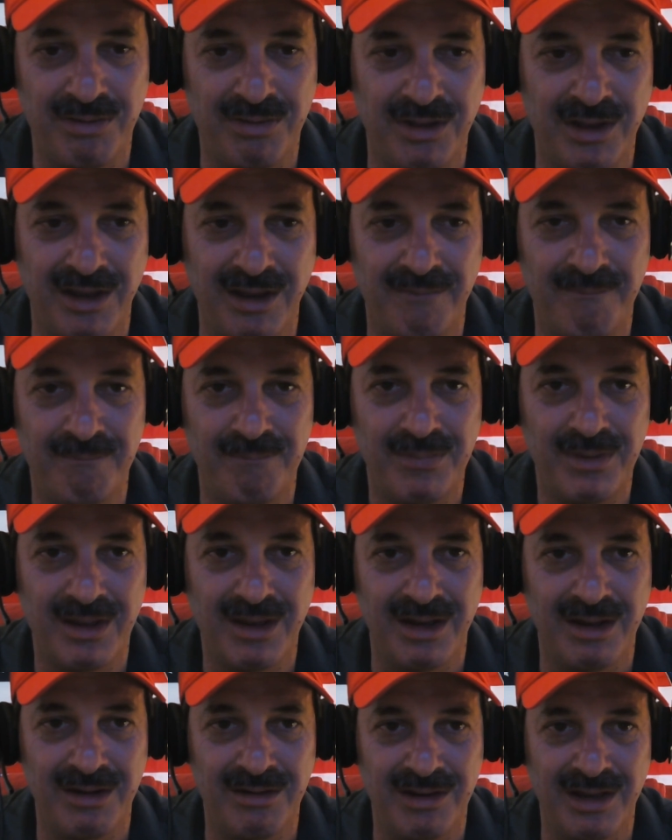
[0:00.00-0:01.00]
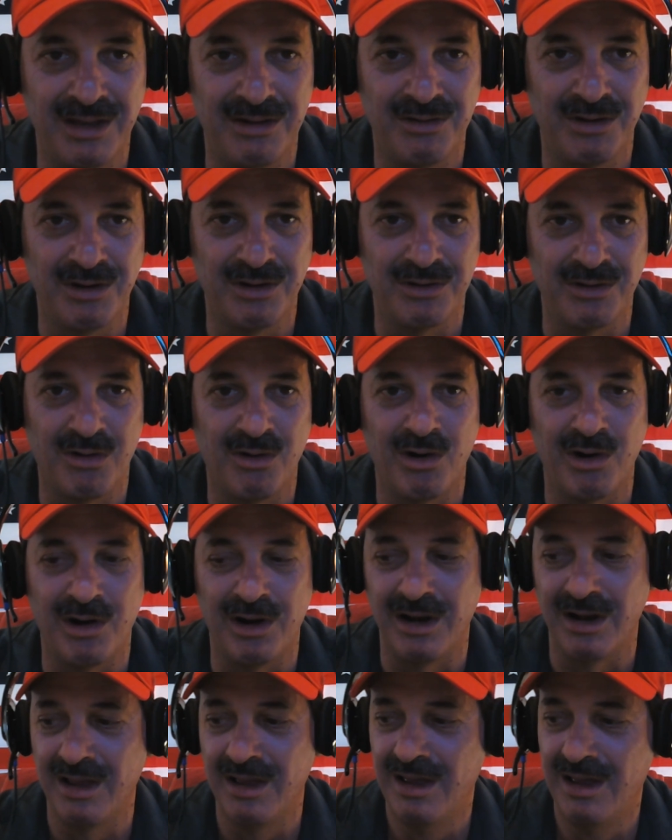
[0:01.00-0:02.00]
thing and took it to
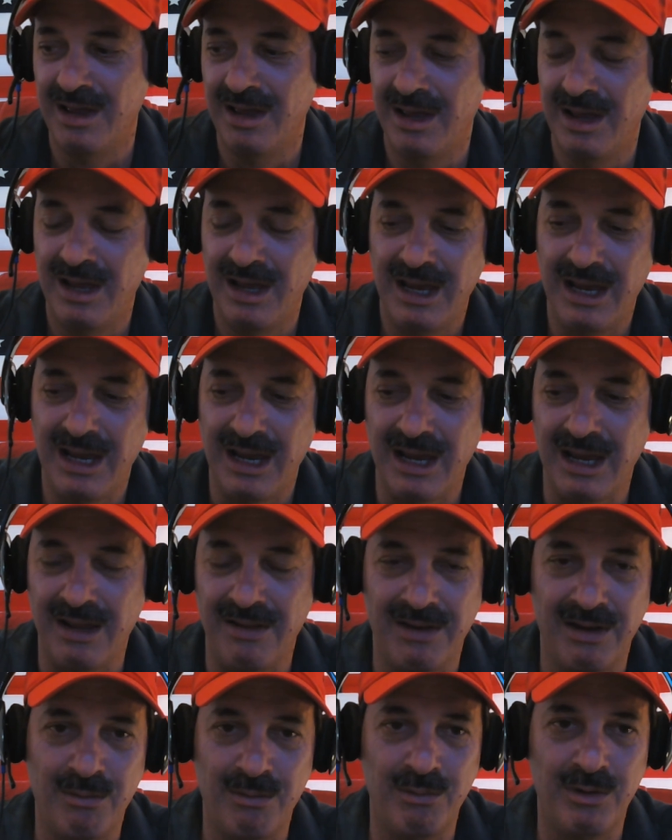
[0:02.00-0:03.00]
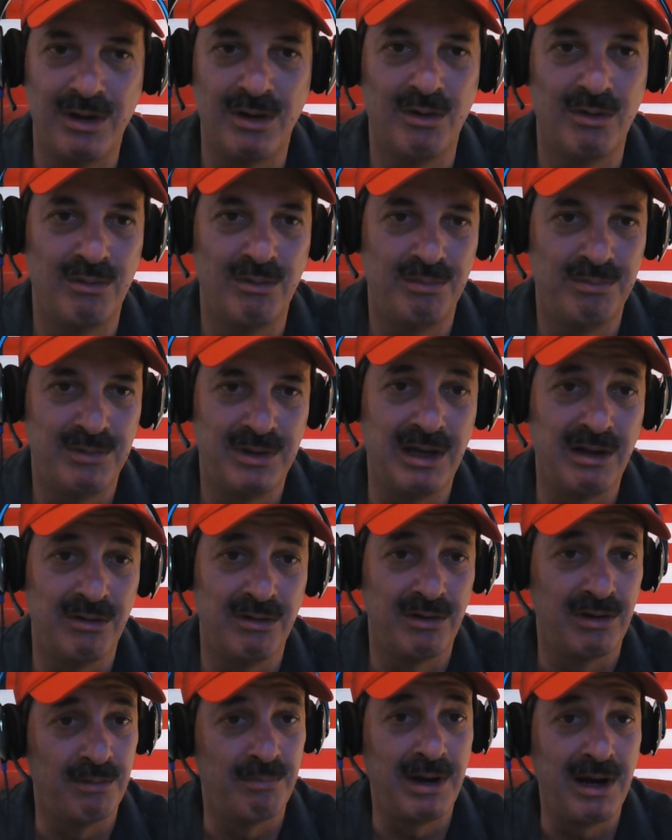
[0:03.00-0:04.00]
heart. And then we go take a
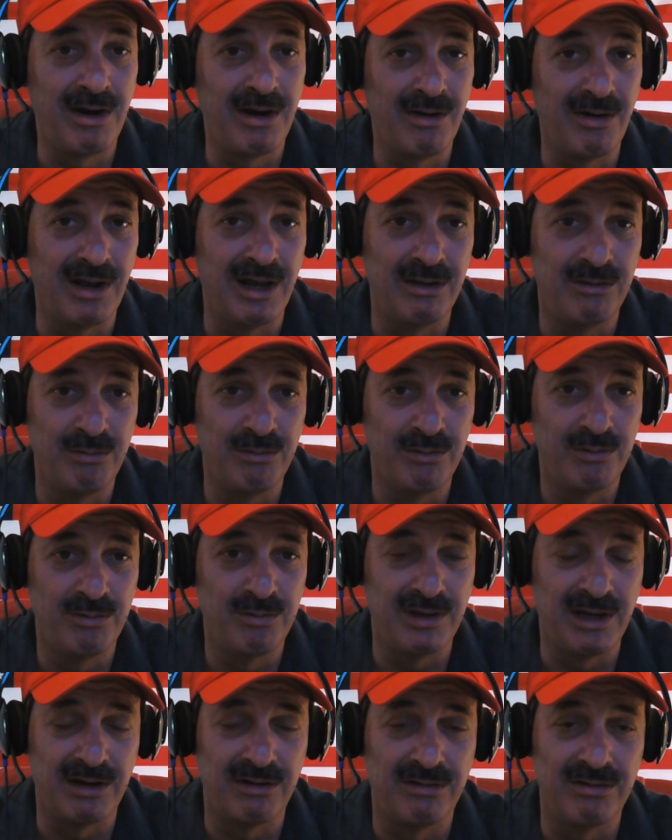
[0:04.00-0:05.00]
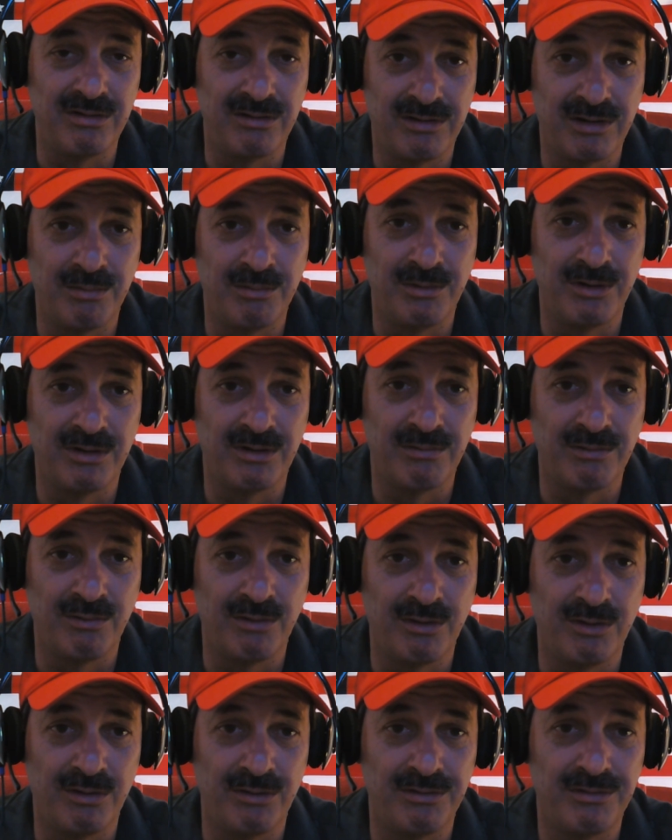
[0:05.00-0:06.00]
look at Paradise, which was actually the subject of
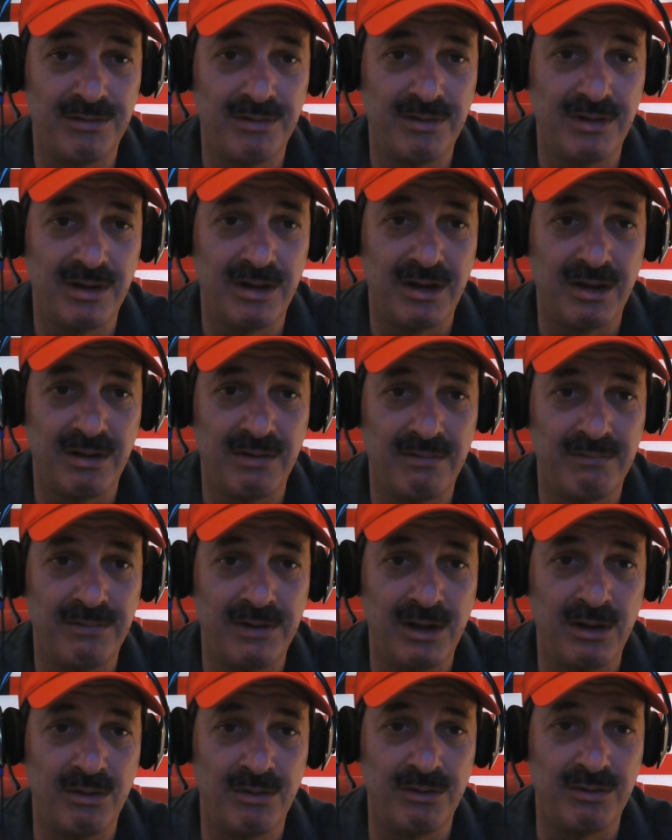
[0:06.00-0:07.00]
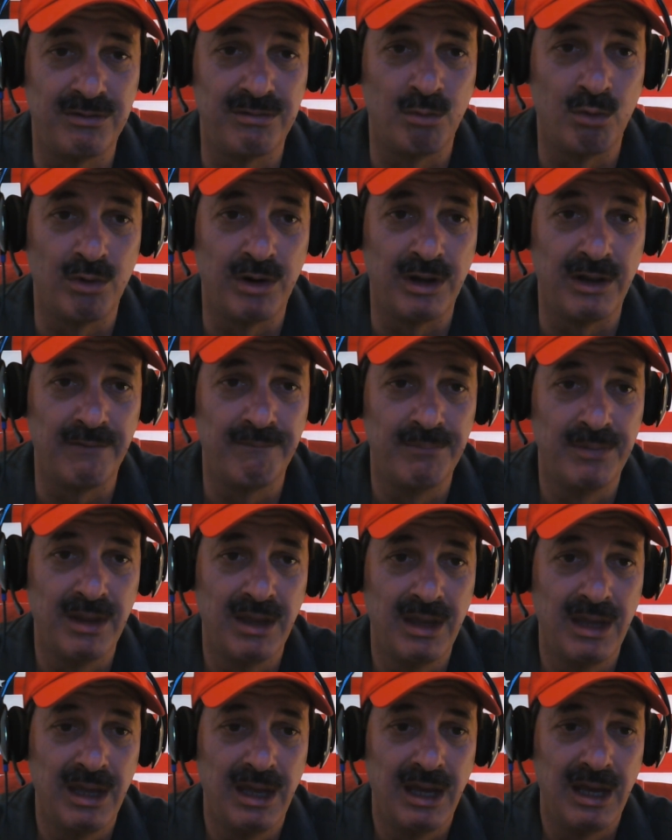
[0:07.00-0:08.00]
Grenall's video this morning.
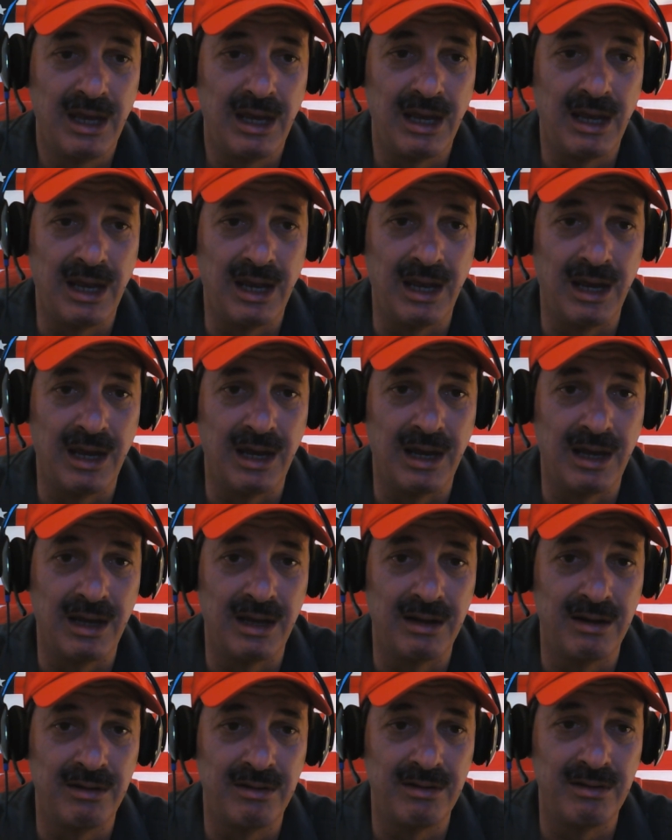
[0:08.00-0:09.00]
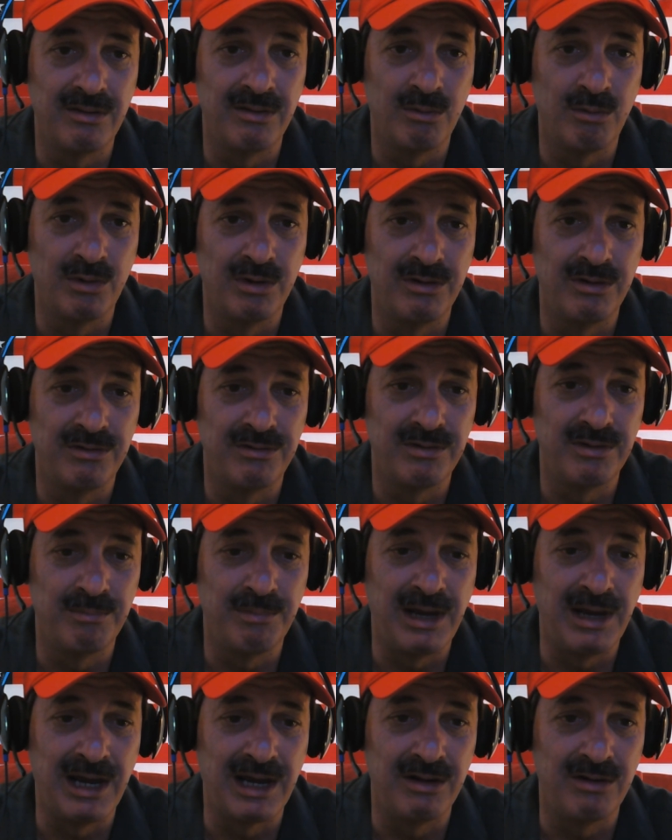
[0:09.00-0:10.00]
And there was,
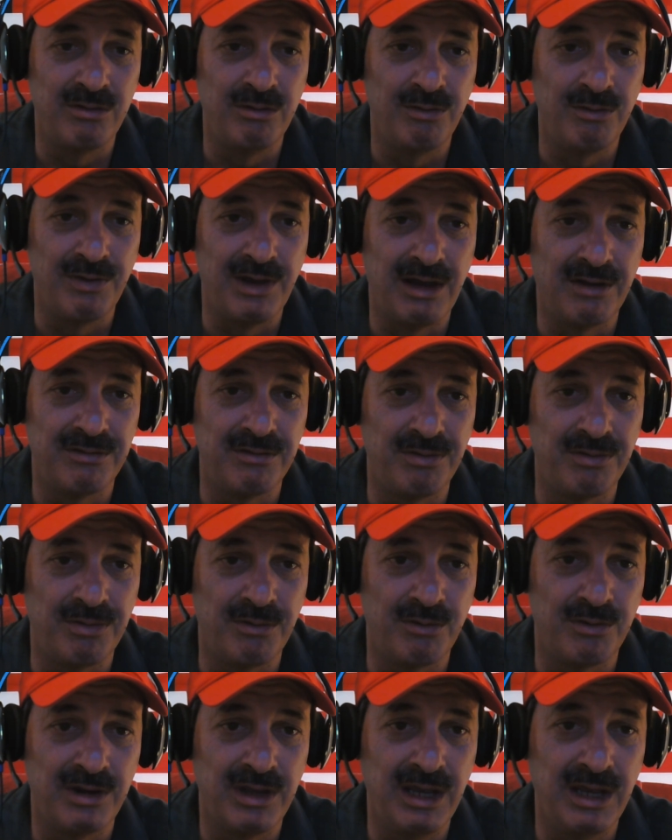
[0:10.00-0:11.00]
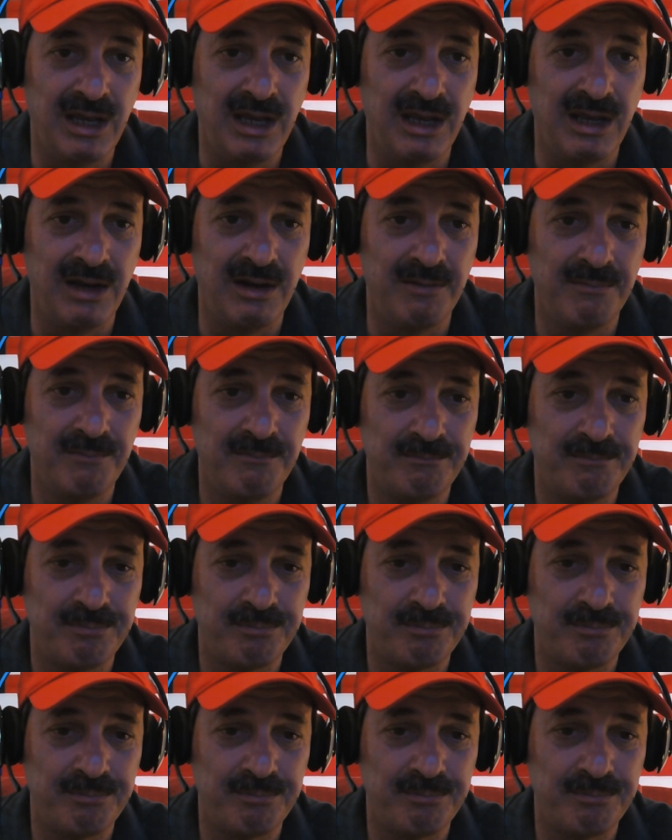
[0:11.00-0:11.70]
back in 2013,